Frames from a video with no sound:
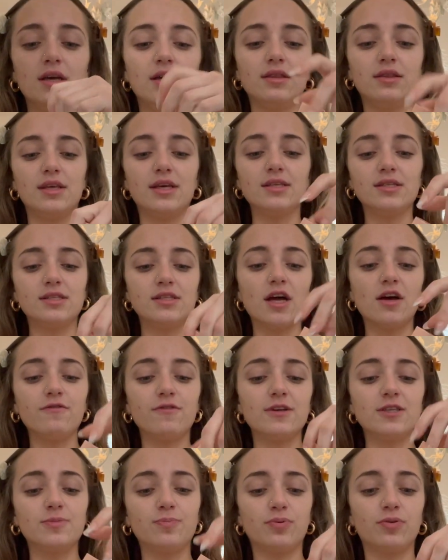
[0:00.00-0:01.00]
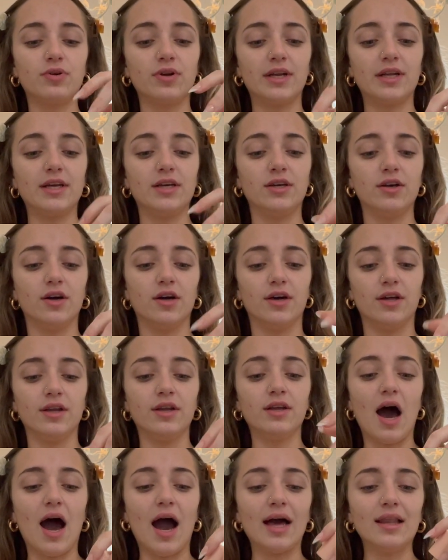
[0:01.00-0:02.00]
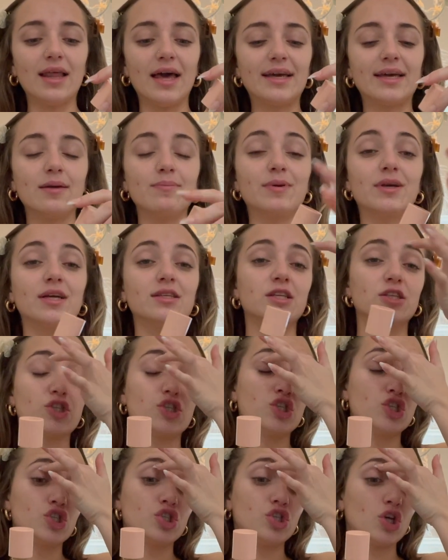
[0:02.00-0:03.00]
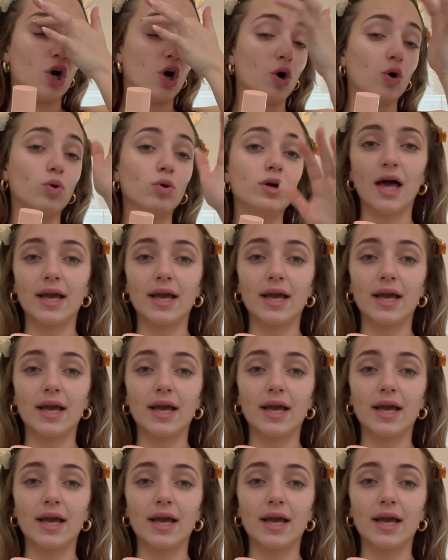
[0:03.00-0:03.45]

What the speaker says: This stuff is pretty good. I like it because it's so